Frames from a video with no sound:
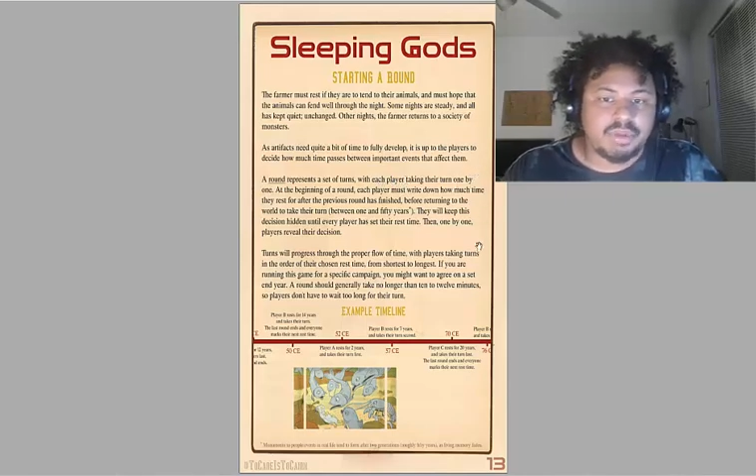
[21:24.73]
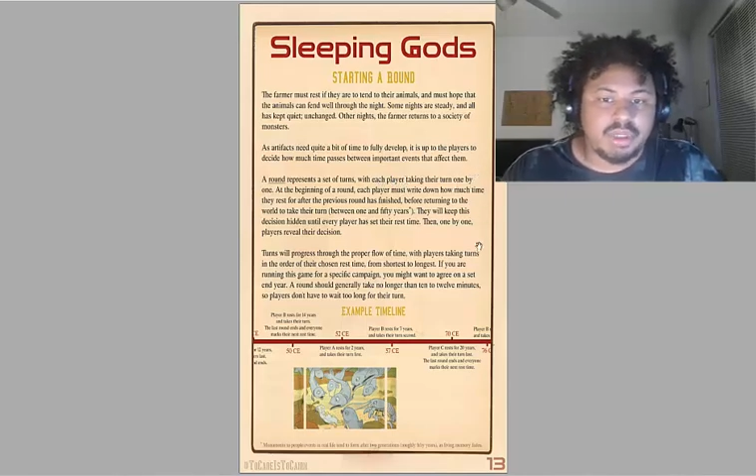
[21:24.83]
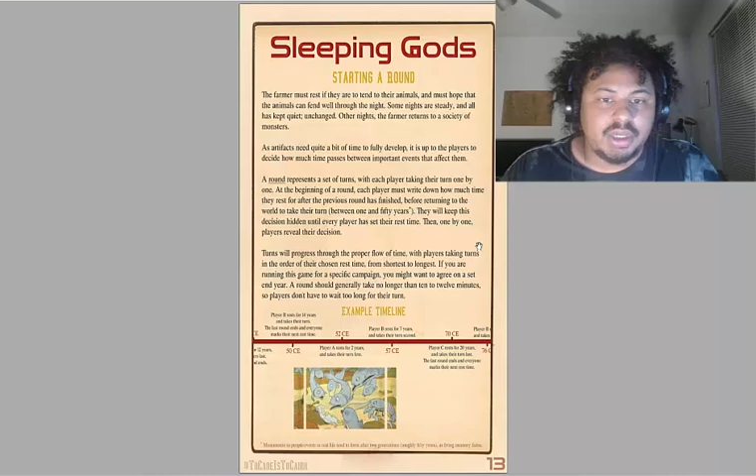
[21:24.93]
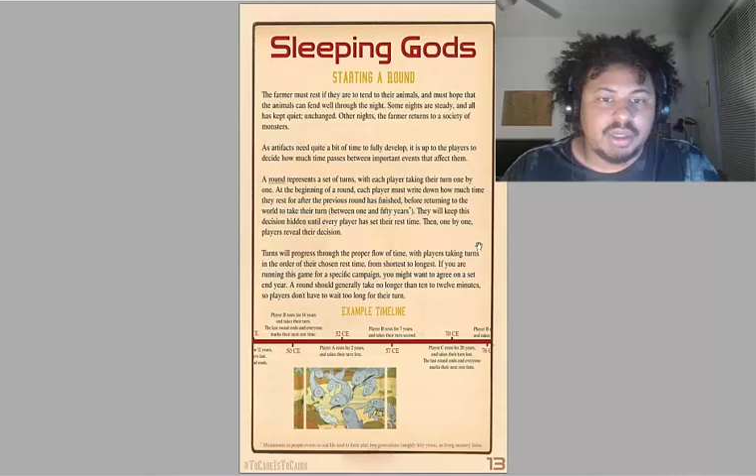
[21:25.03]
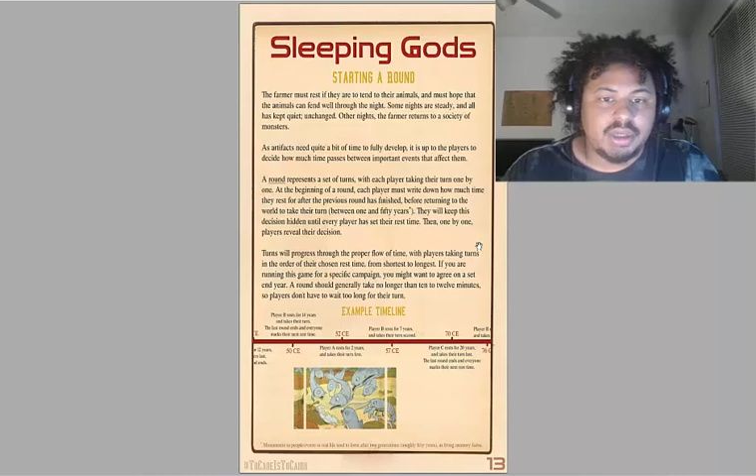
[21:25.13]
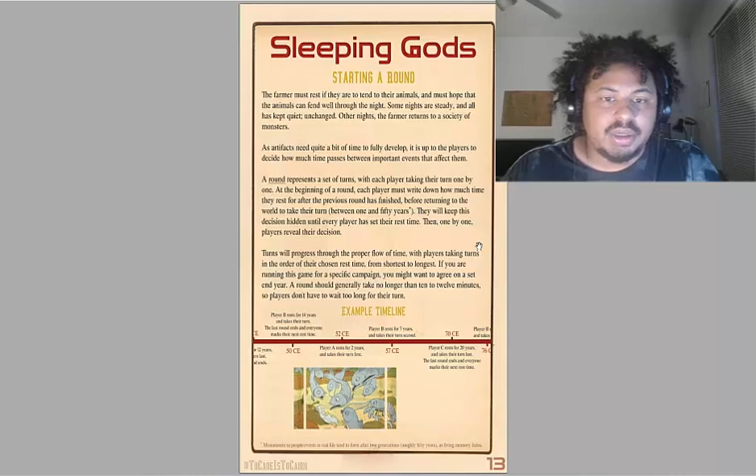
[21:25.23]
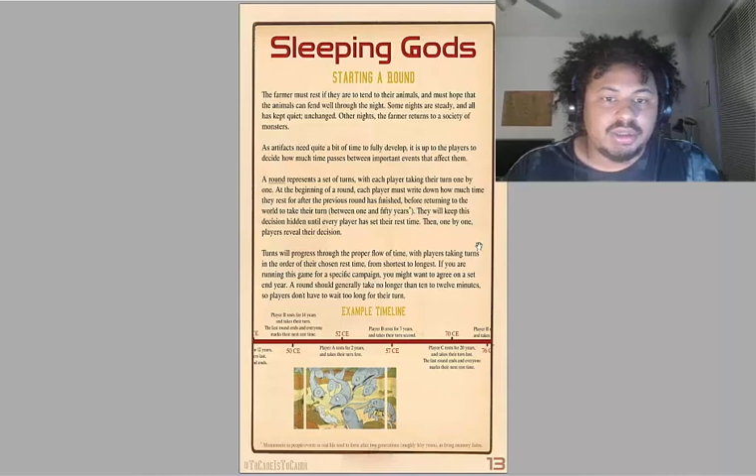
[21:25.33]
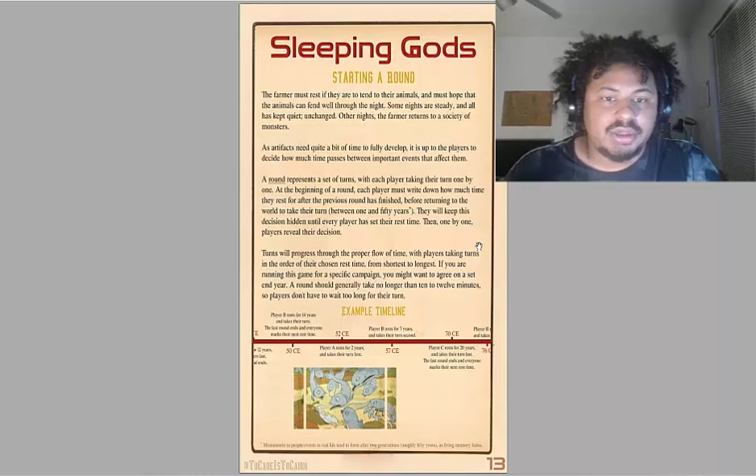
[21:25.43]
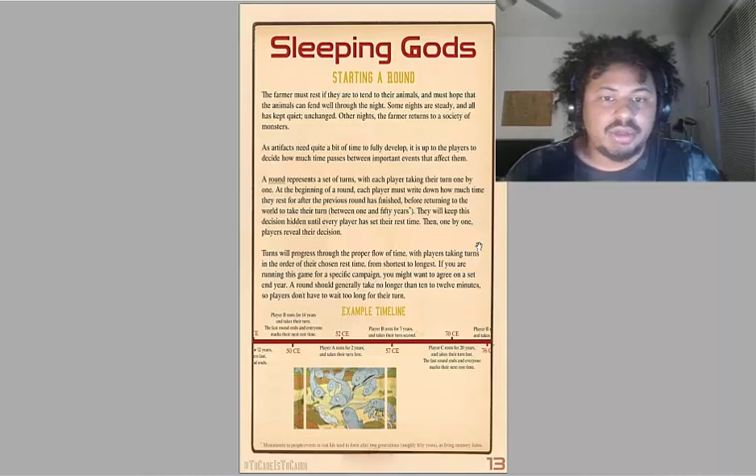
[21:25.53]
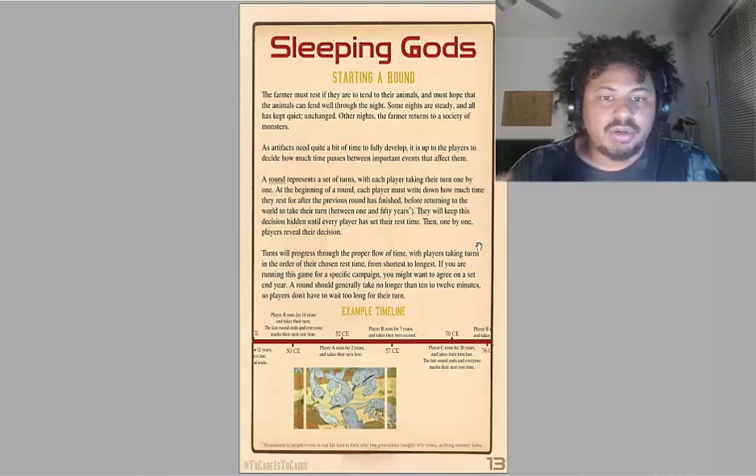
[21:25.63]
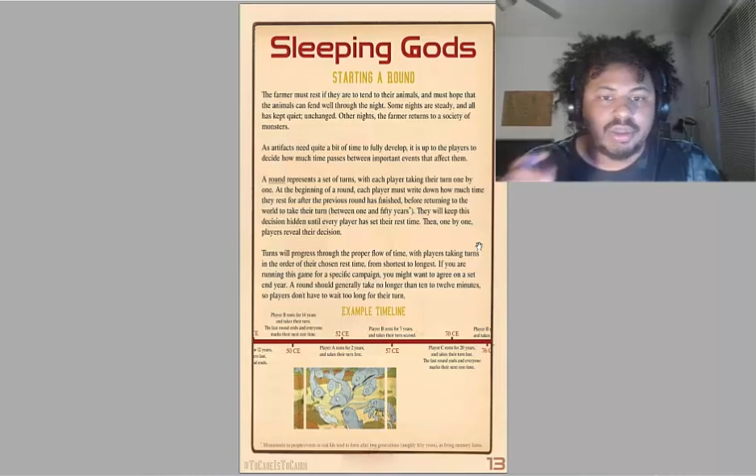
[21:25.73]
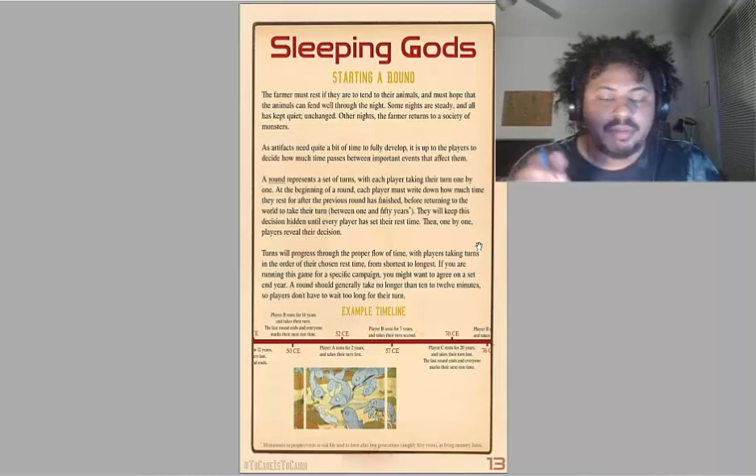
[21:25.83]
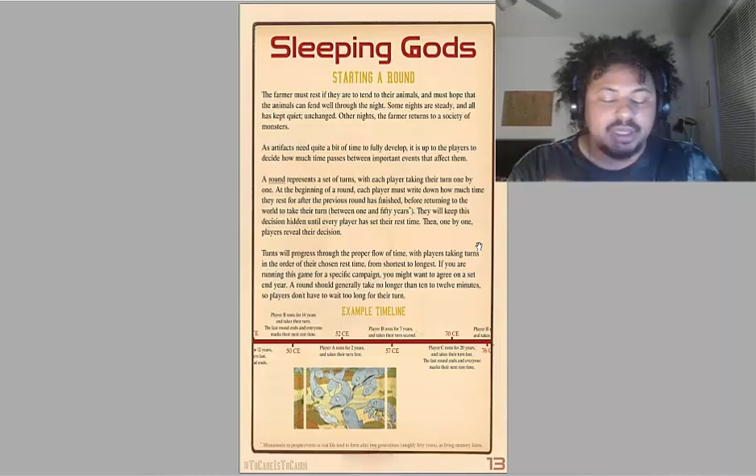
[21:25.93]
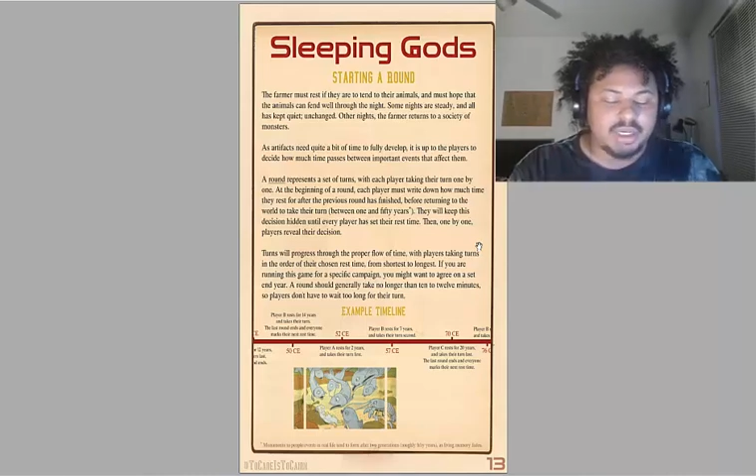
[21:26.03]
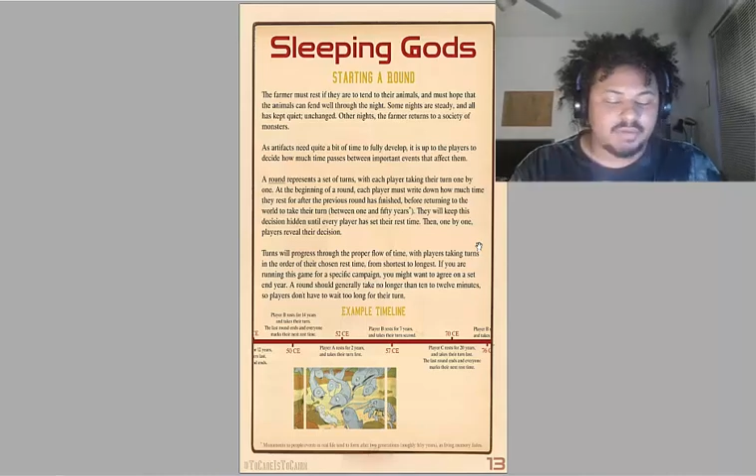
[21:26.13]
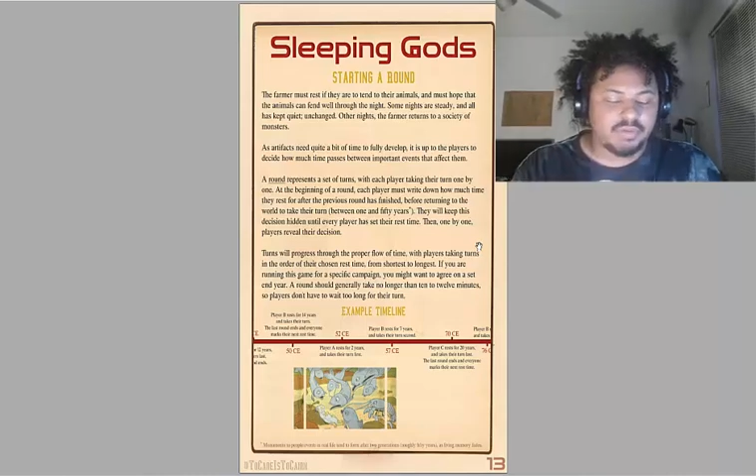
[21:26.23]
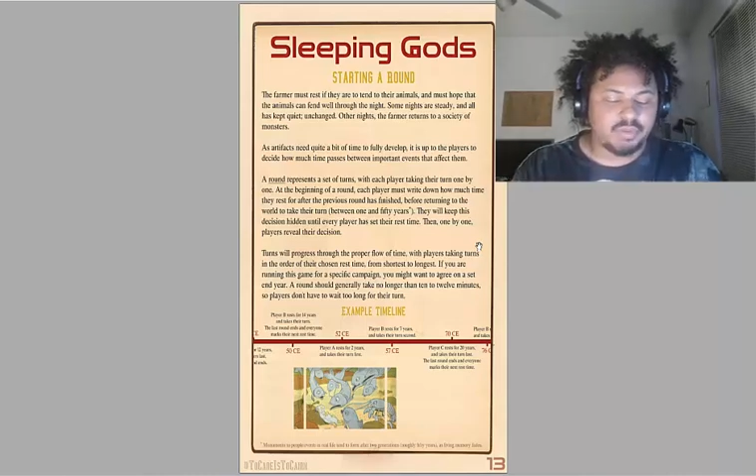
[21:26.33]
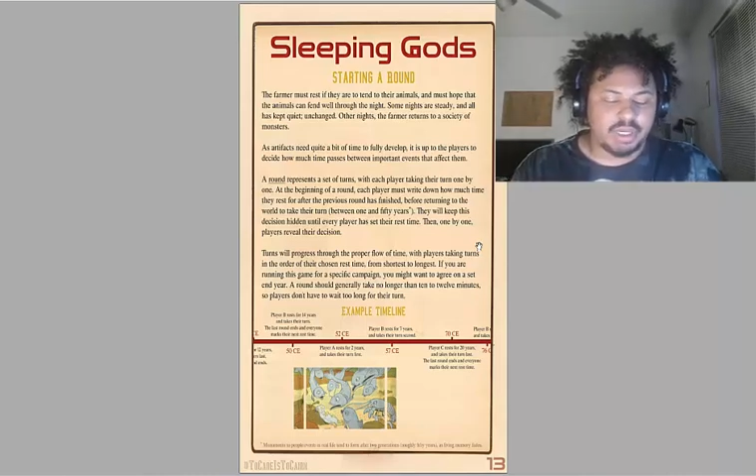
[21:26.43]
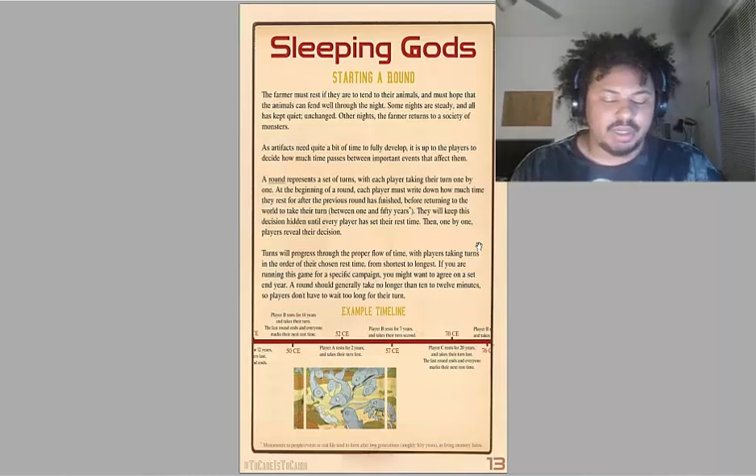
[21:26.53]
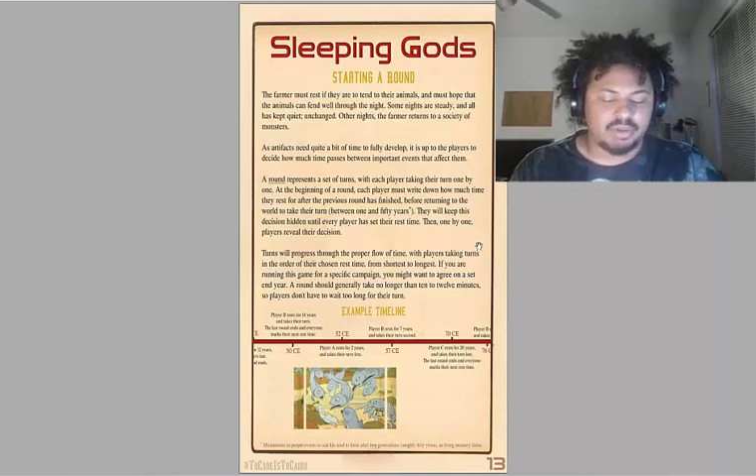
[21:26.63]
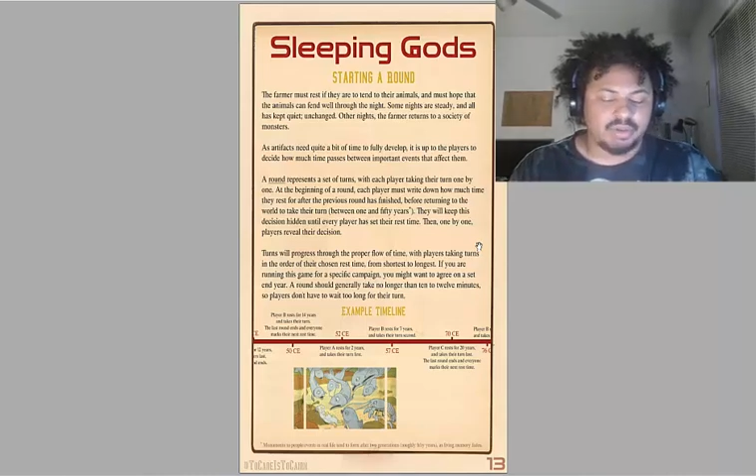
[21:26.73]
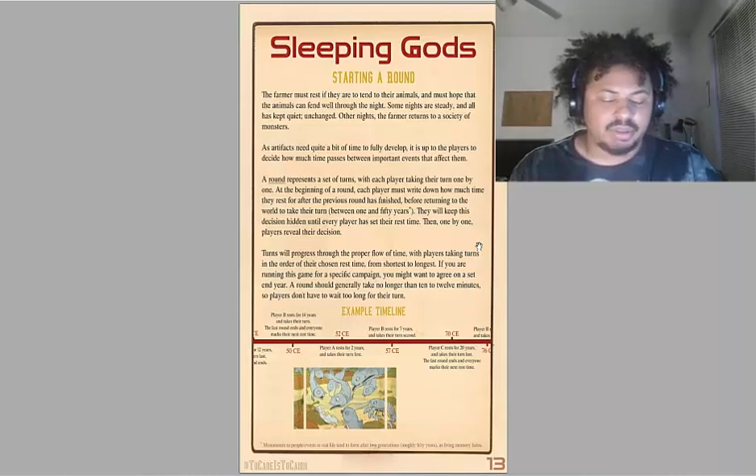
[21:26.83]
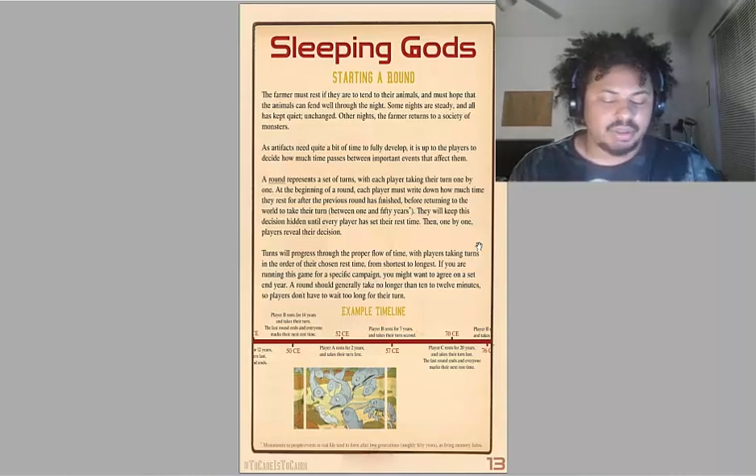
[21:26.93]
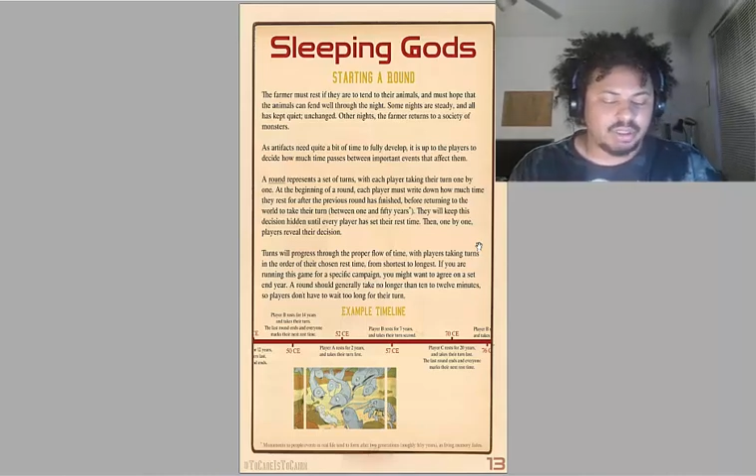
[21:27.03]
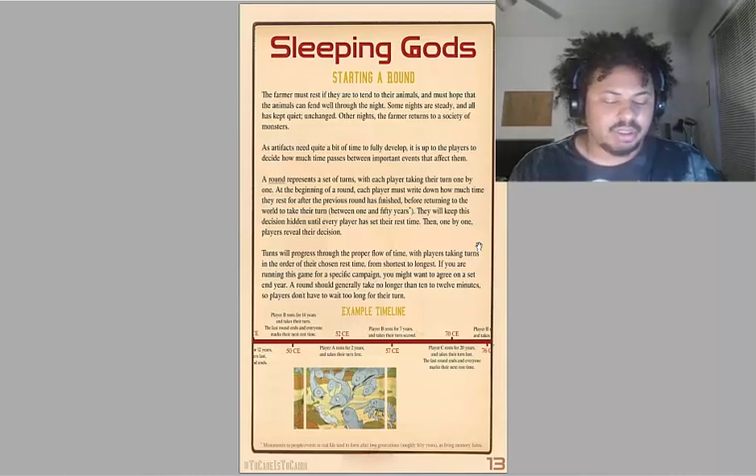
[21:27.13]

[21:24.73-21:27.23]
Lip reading: Okay, so at the beginning of a round,